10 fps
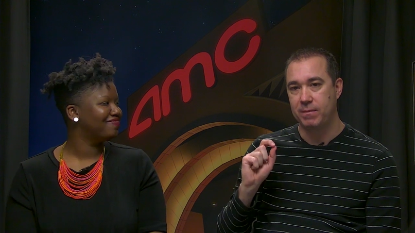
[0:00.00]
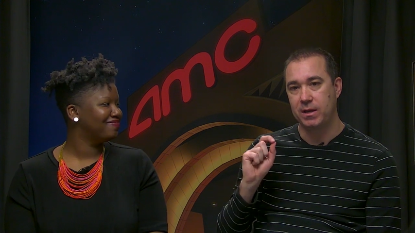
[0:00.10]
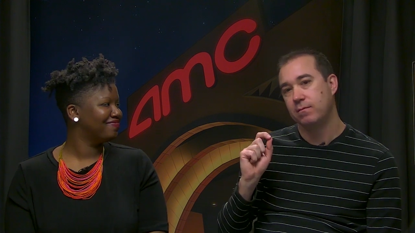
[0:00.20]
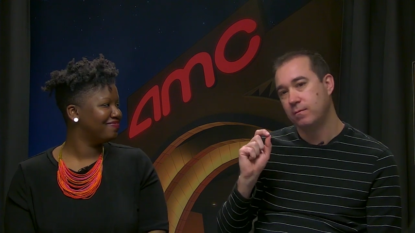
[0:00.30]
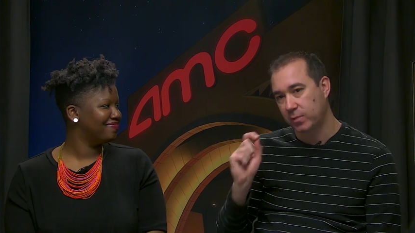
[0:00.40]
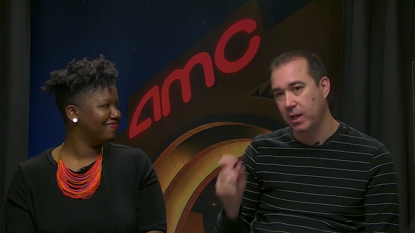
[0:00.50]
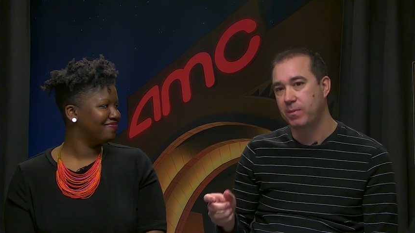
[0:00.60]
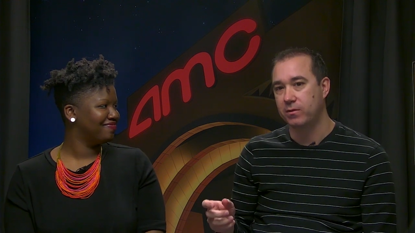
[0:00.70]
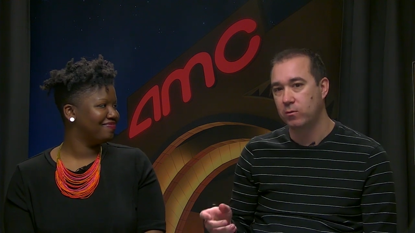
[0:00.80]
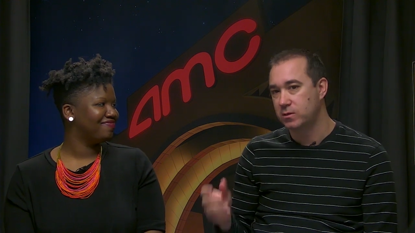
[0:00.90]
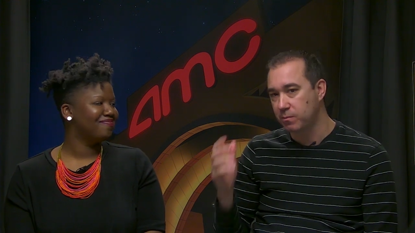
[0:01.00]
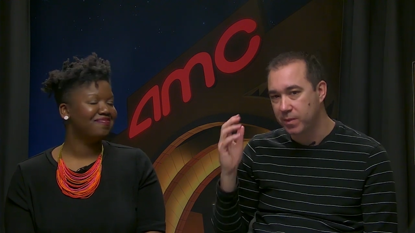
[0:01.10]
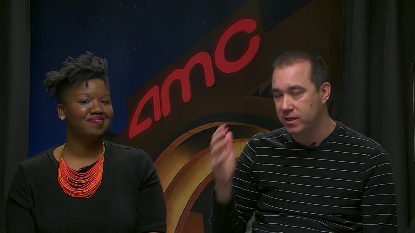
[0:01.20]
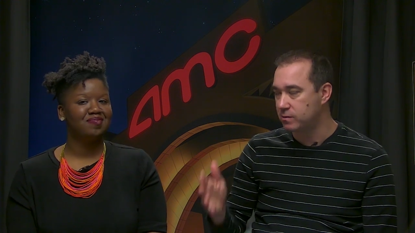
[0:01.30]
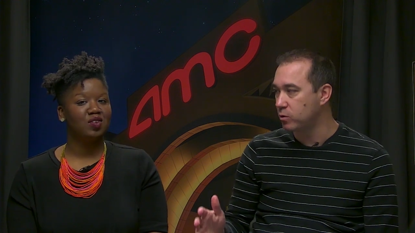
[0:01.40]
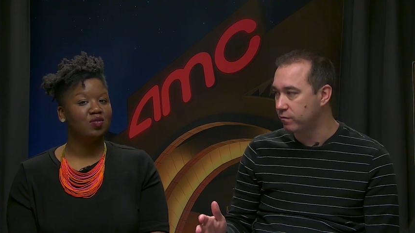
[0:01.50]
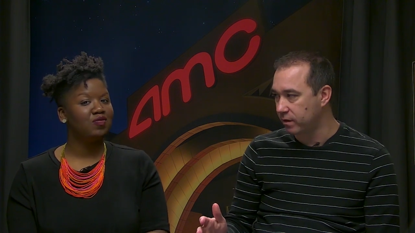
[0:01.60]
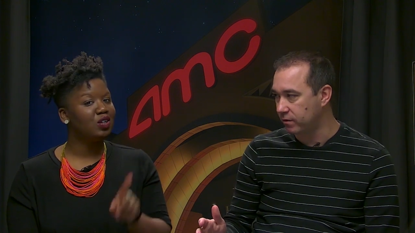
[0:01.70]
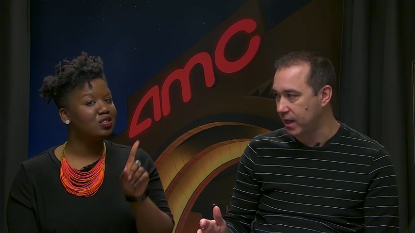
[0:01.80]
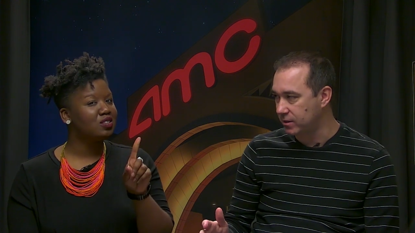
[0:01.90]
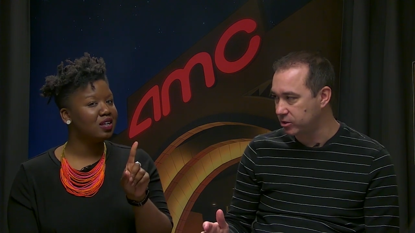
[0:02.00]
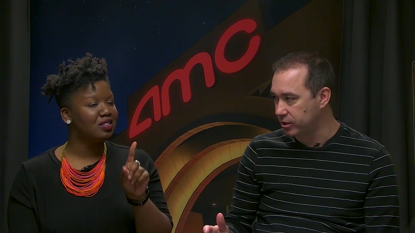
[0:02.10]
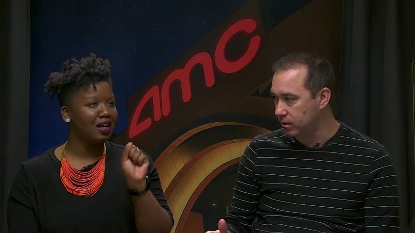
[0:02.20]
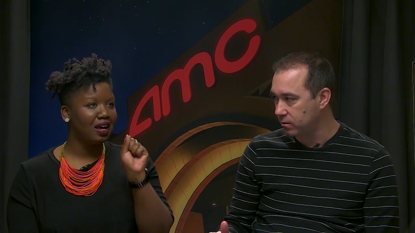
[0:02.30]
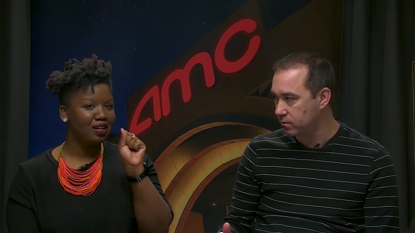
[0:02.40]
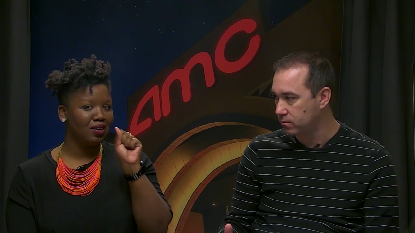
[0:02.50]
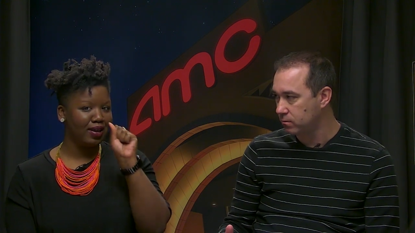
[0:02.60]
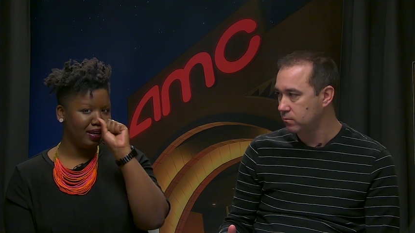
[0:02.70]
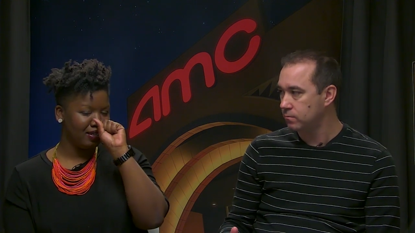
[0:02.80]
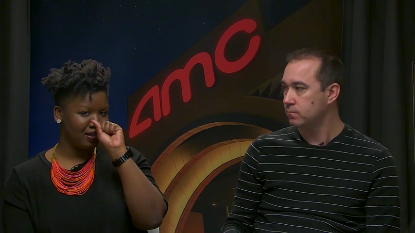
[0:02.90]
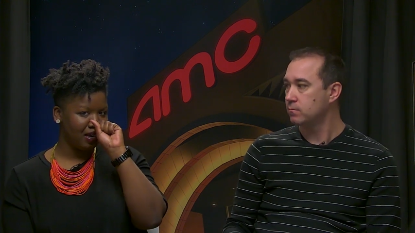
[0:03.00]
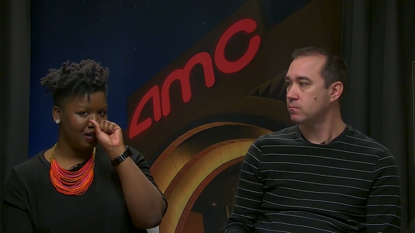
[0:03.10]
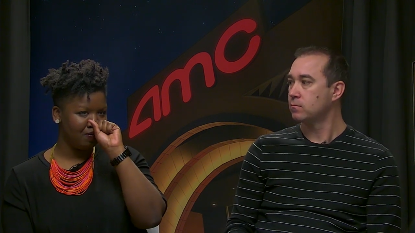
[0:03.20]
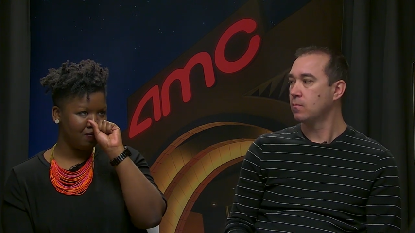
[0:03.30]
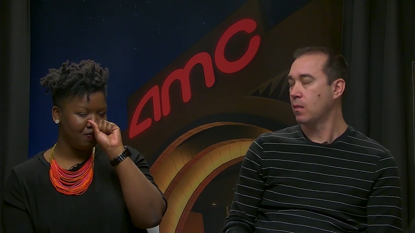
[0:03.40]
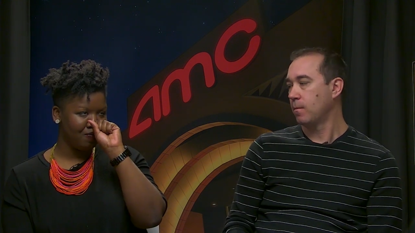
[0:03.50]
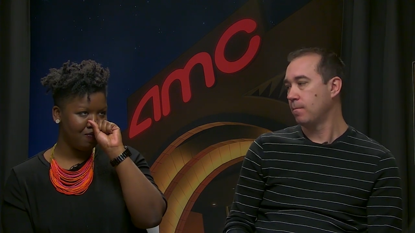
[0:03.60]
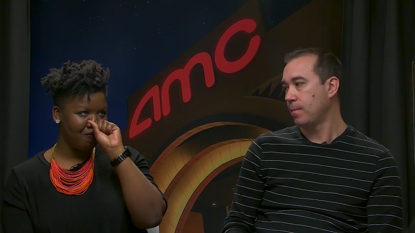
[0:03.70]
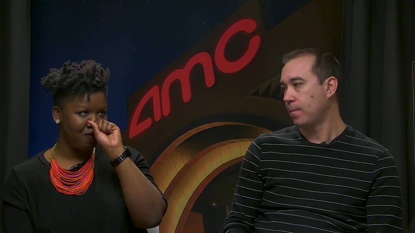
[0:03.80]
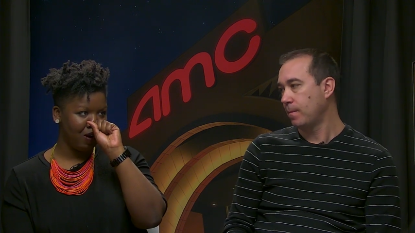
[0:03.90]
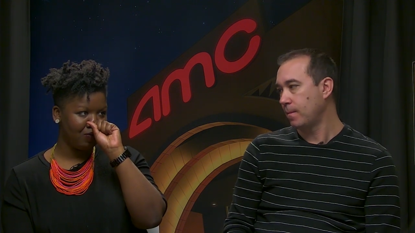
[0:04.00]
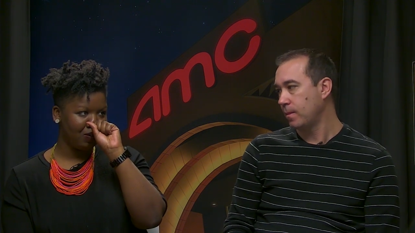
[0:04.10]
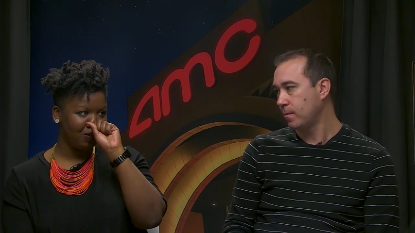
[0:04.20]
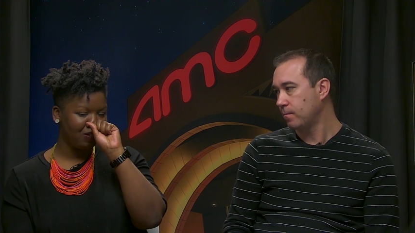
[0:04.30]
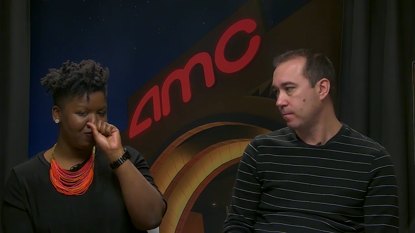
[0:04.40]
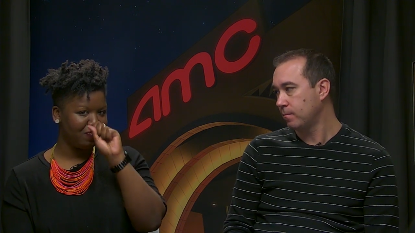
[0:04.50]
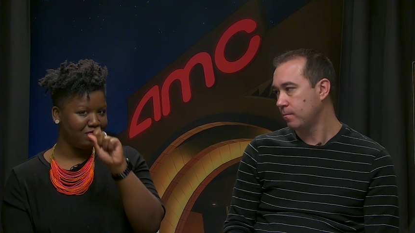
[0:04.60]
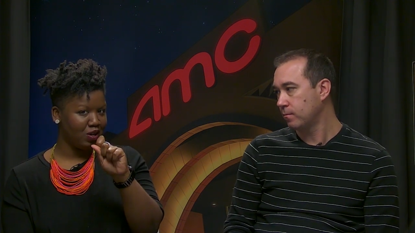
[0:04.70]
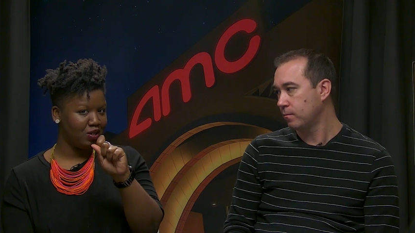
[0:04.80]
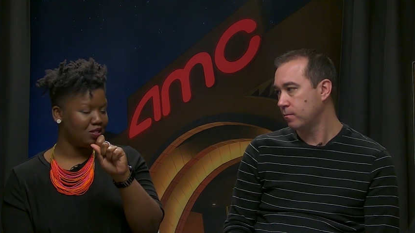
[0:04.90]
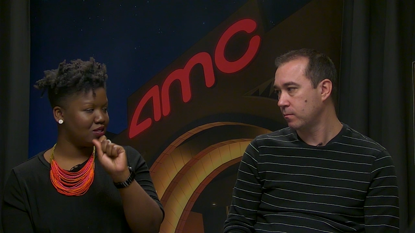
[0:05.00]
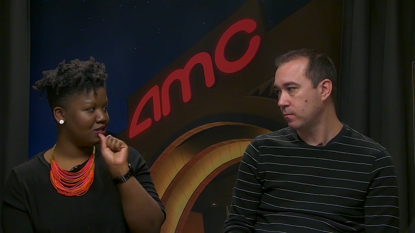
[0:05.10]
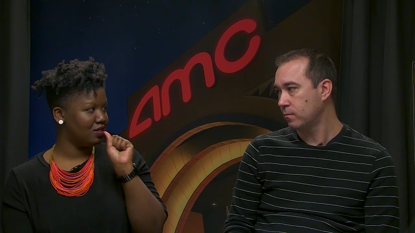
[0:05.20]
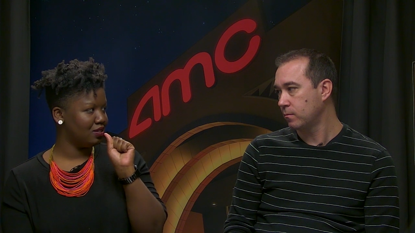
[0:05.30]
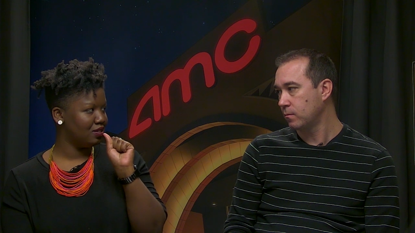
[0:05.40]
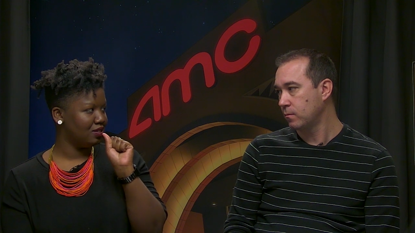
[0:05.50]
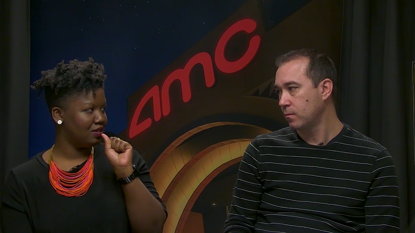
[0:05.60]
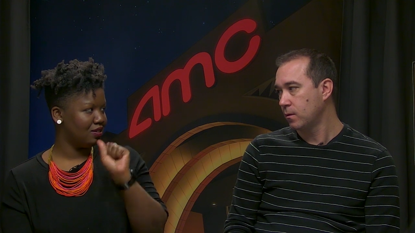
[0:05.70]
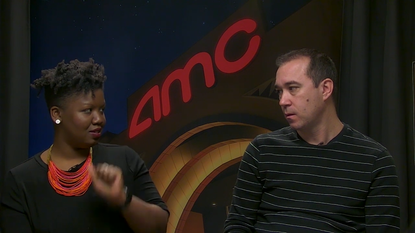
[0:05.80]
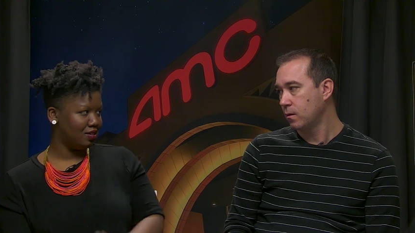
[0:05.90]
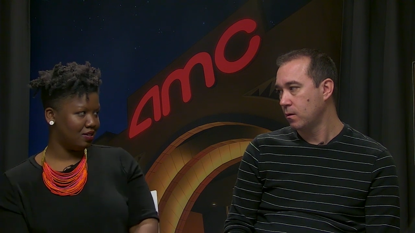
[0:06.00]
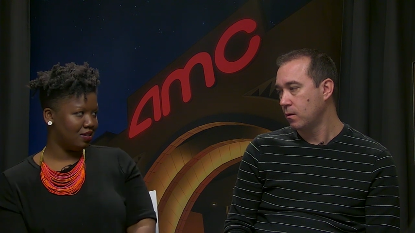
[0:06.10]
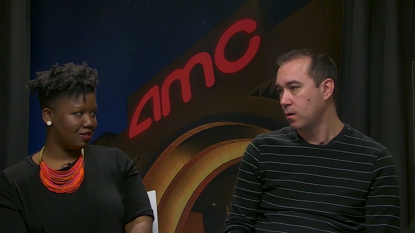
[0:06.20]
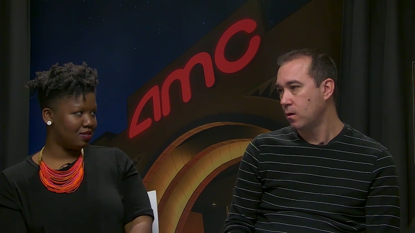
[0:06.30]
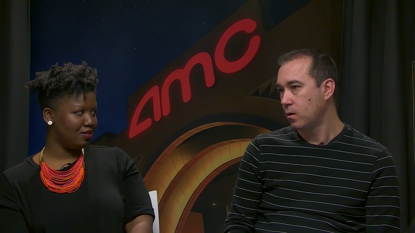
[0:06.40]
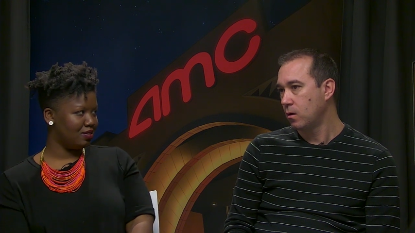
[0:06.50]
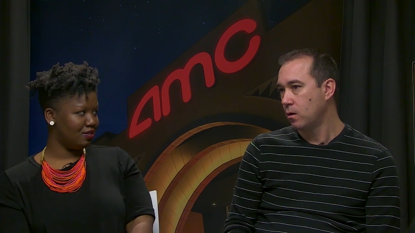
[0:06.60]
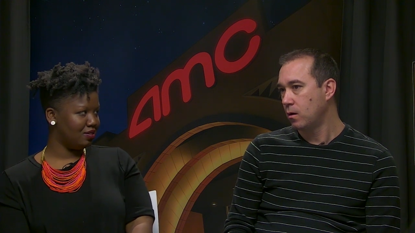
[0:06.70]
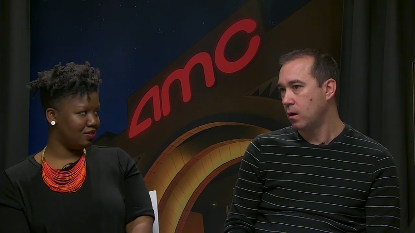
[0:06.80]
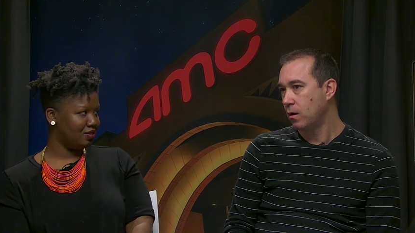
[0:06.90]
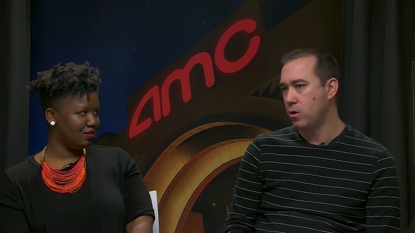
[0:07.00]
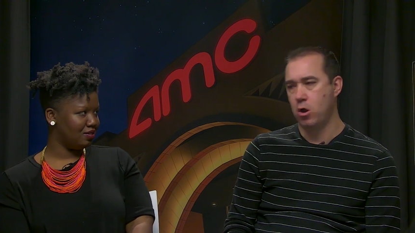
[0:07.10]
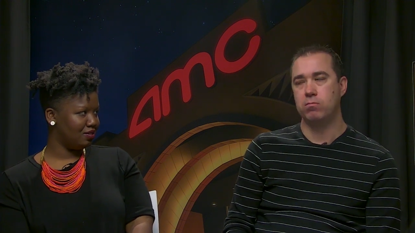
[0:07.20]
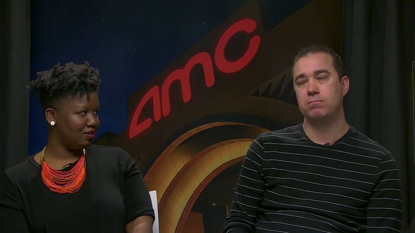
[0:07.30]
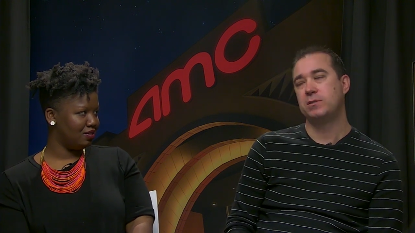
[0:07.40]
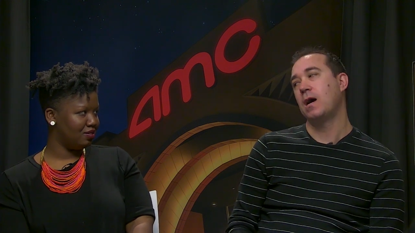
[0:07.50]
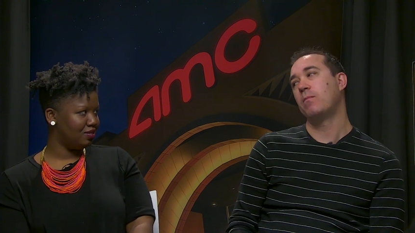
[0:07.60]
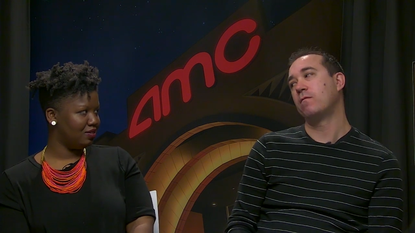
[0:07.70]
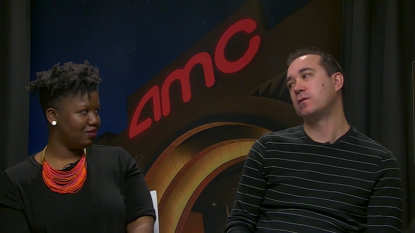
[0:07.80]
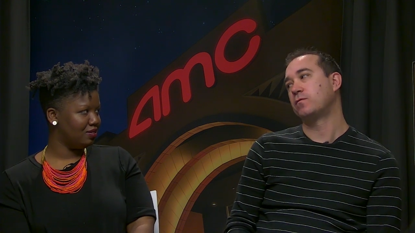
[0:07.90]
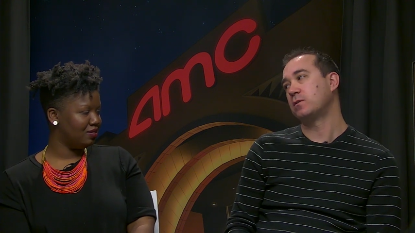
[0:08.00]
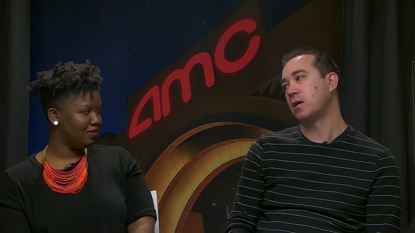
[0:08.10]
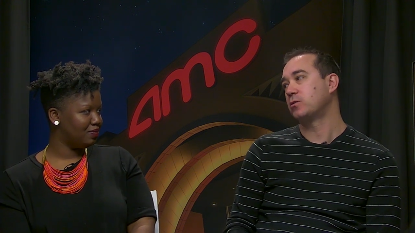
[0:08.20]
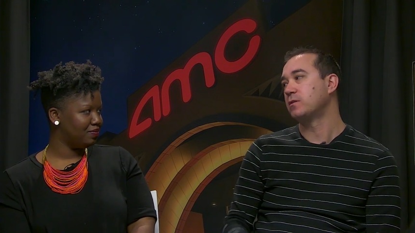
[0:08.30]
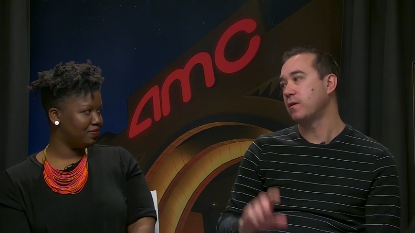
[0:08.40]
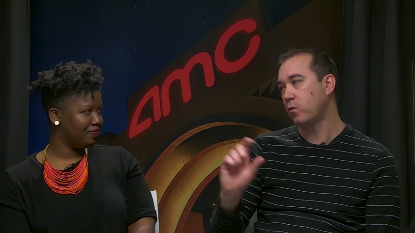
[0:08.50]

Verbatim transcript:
Speaker 1: I mean, Black Panther was the biggest movie first, of last year. Is that,
Speaker 2: okay, is that Marvel's first Oscar?
Speaker 1: No, it's not Marvel's first Oscars. because